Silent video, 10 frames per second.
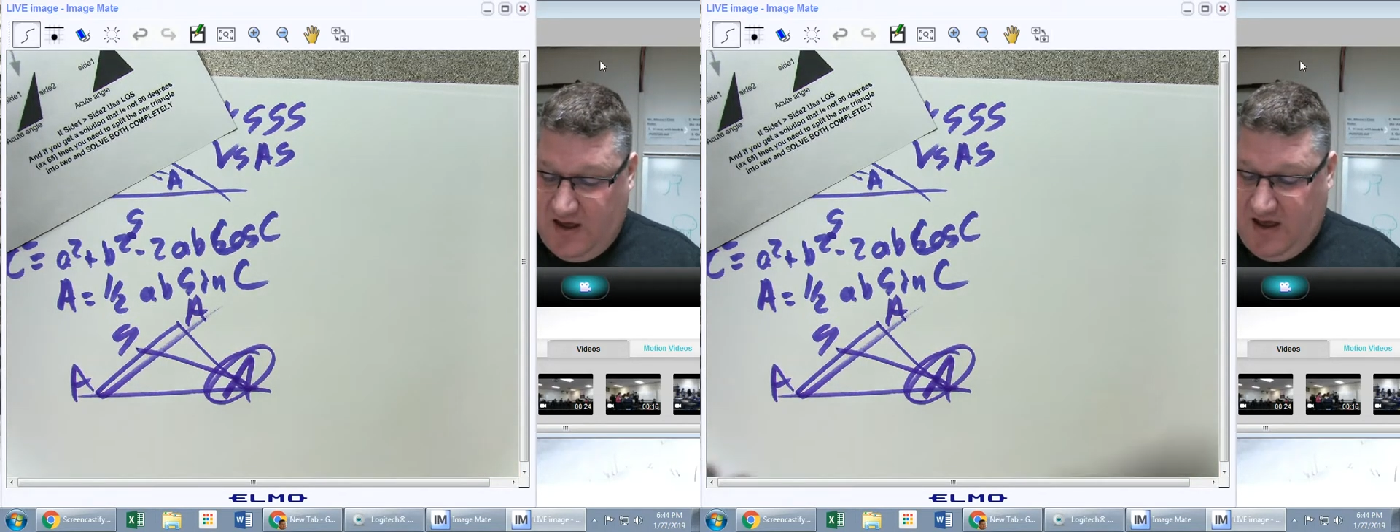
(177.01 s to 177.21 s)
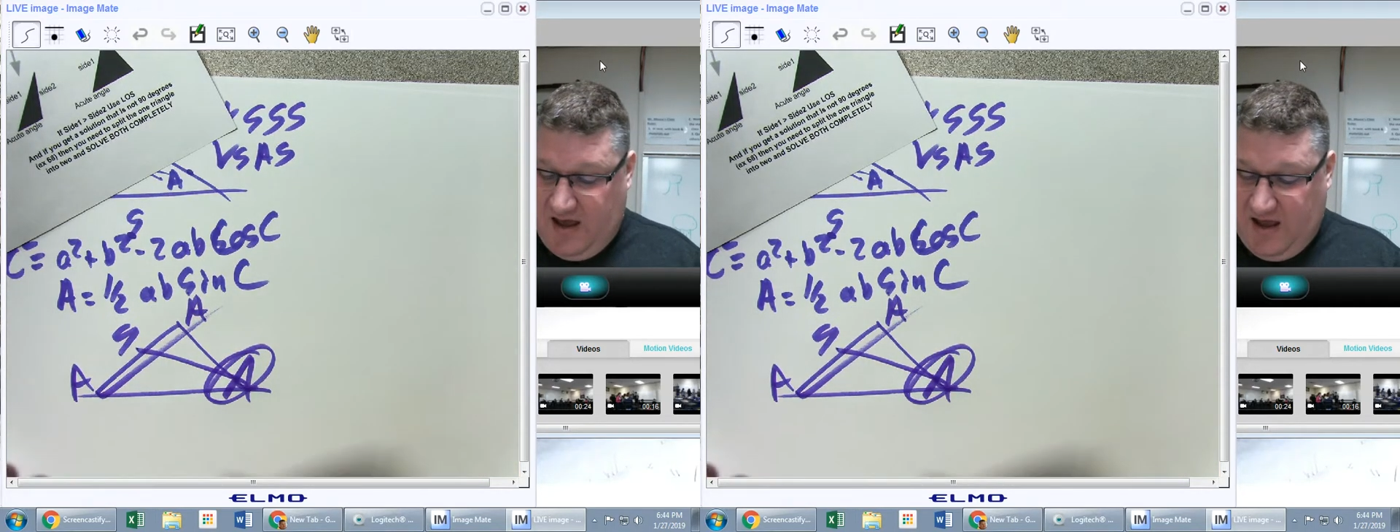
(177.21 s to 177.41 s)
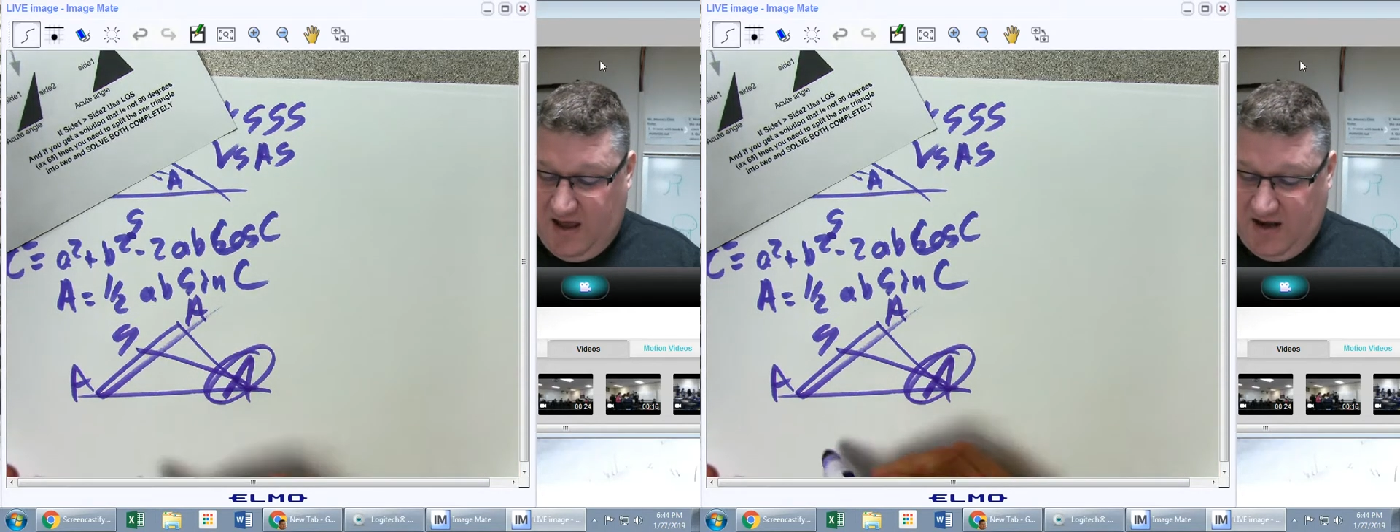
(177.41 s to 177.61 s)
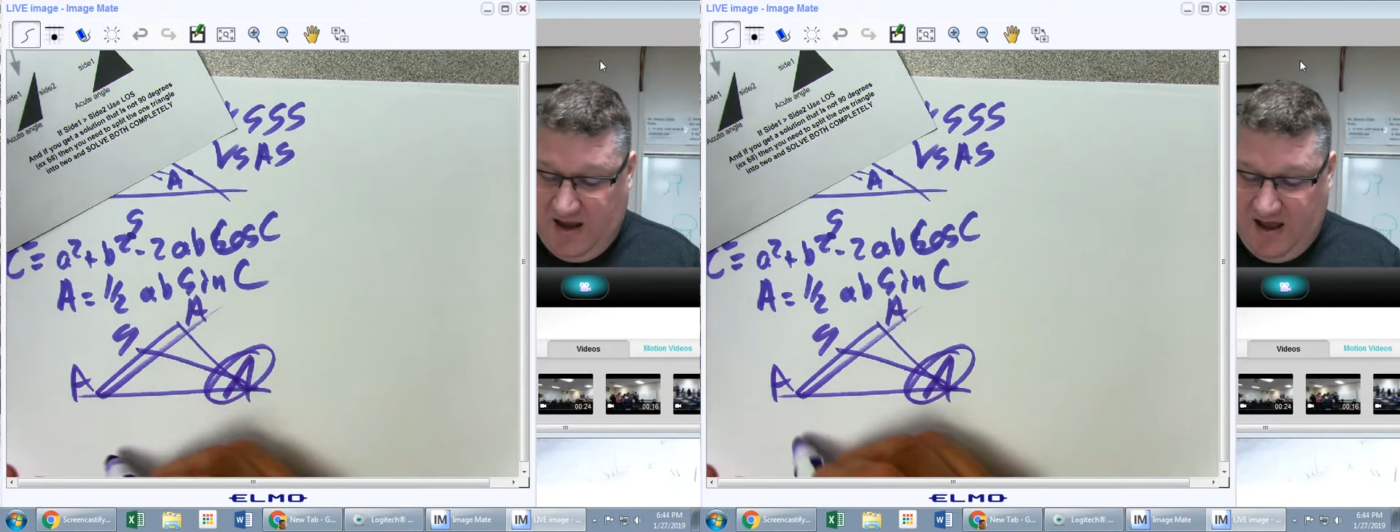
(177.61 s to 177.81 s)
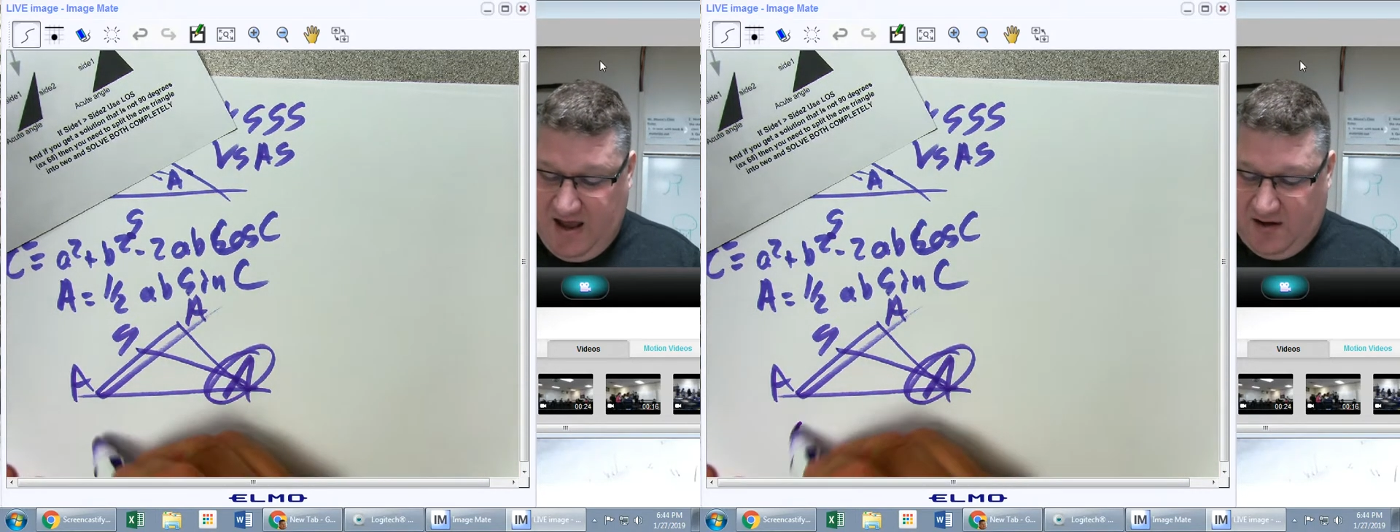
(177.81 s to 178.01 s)

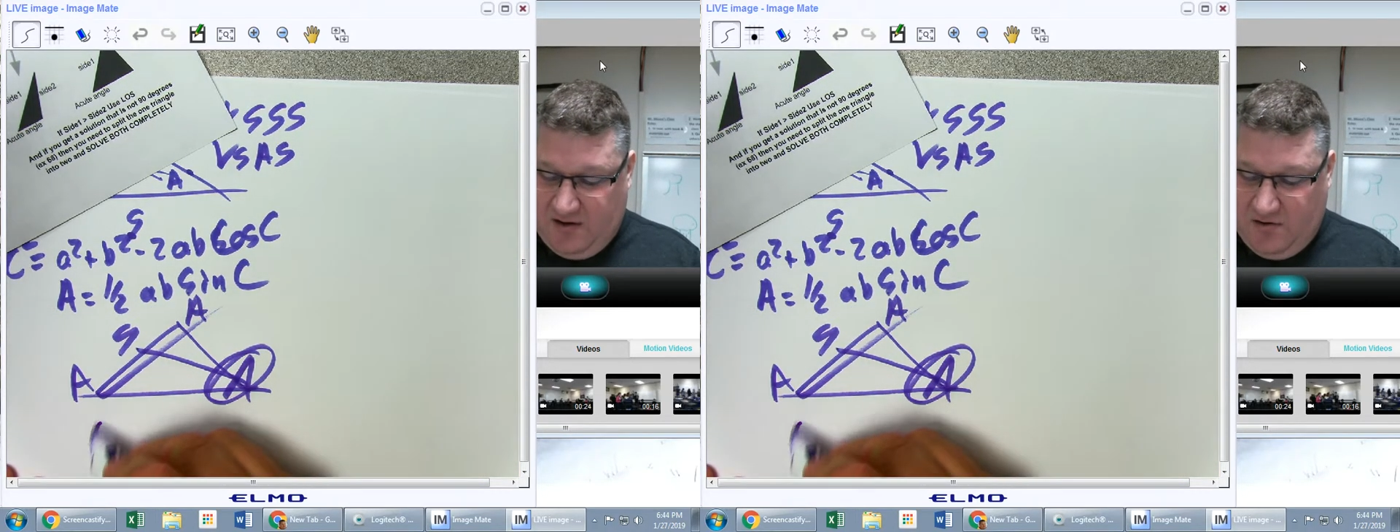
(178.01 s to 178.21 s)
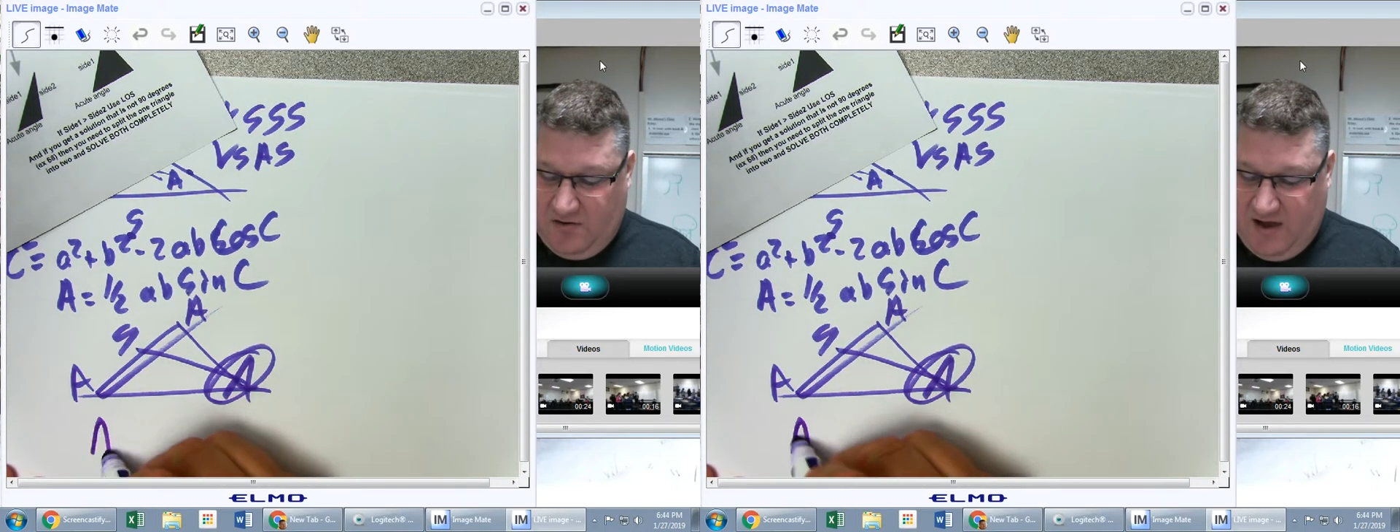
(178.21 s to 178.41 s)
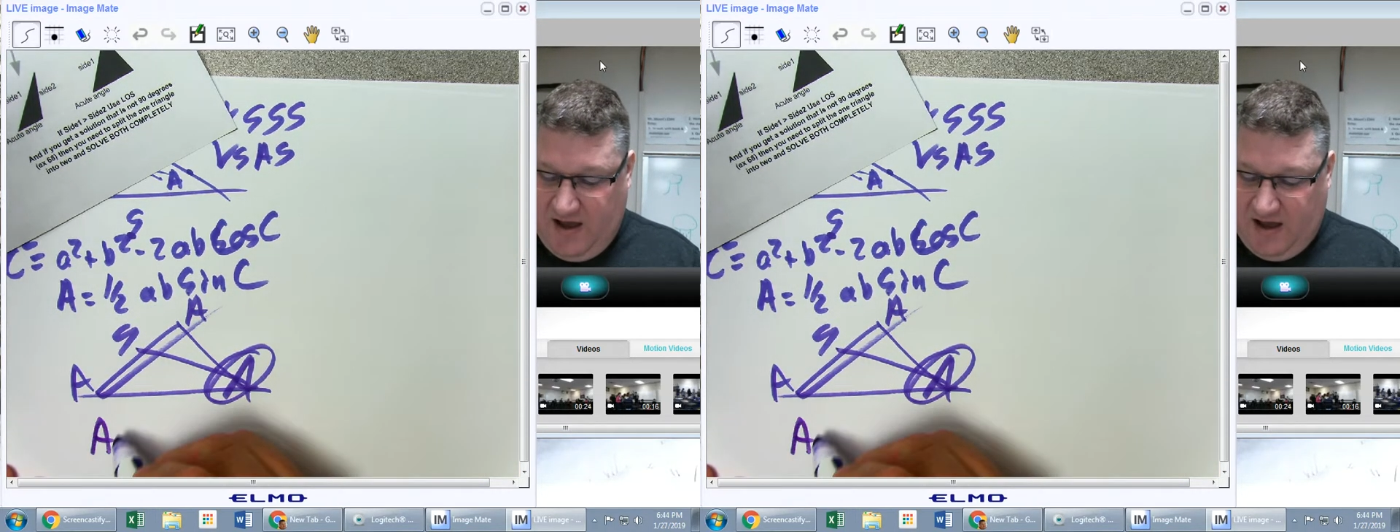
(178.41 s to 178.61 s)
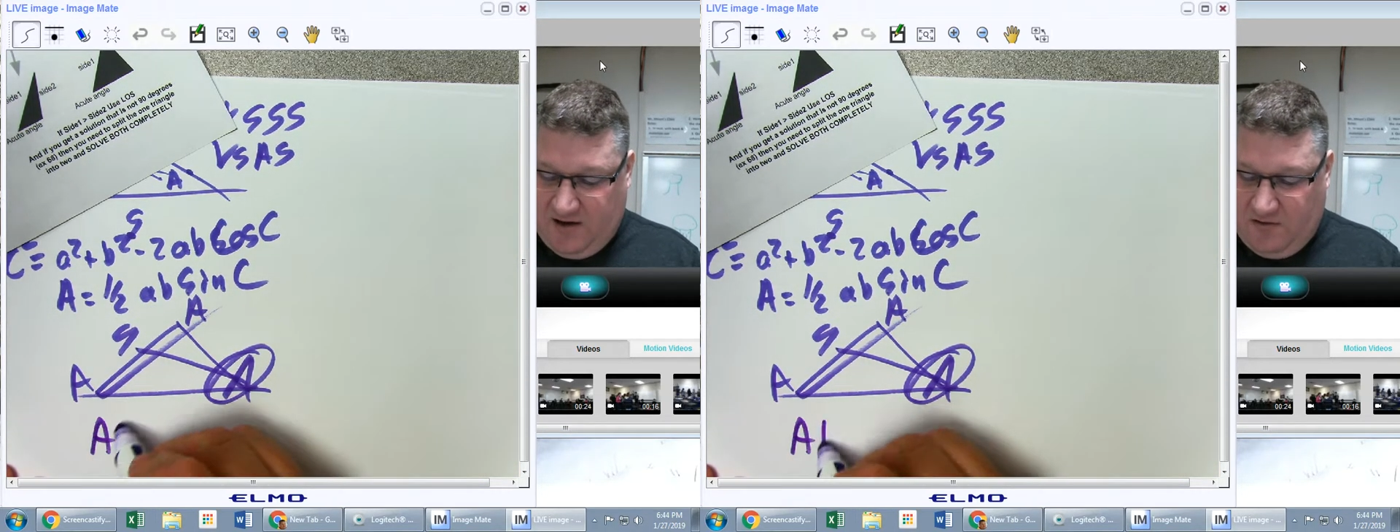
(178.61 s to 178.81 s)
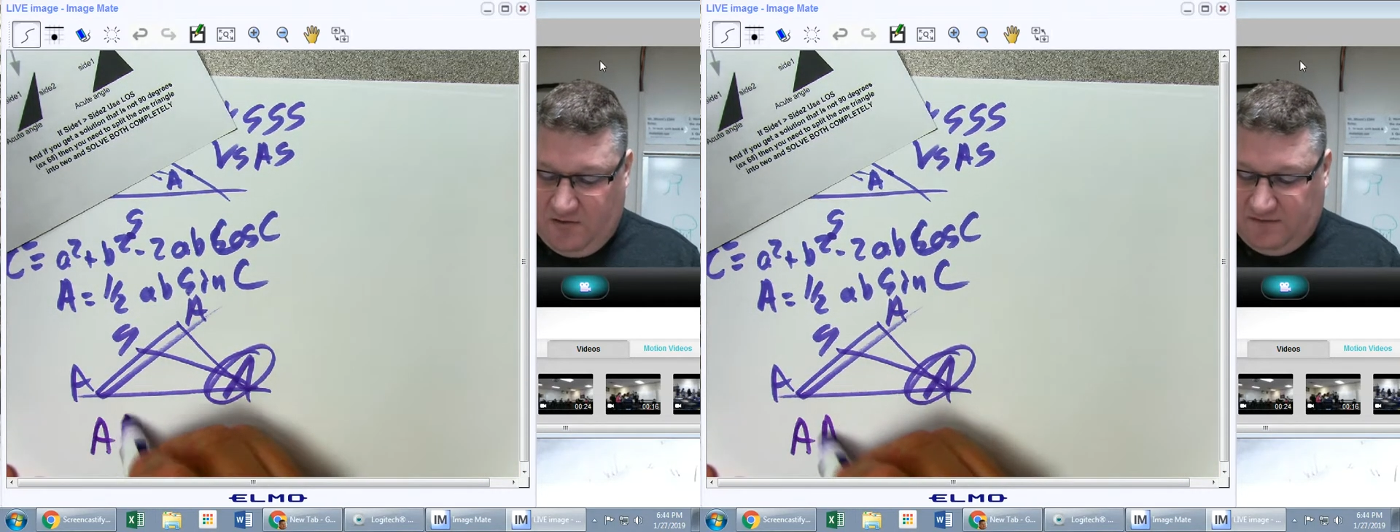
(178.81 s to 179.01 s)
an
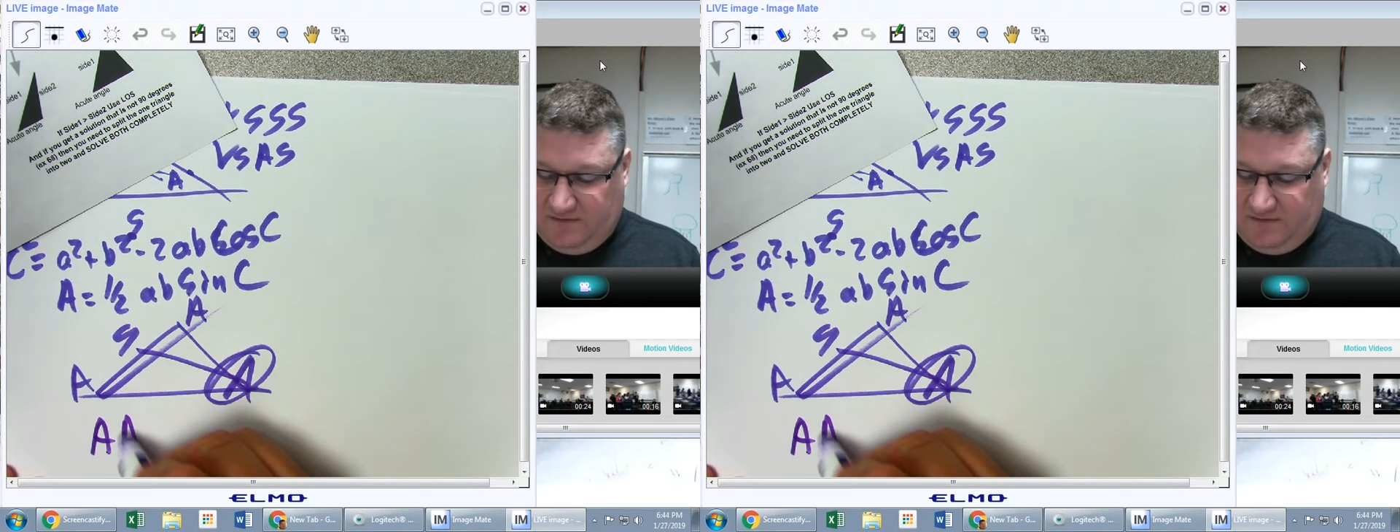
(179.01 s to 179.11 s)
angle-angle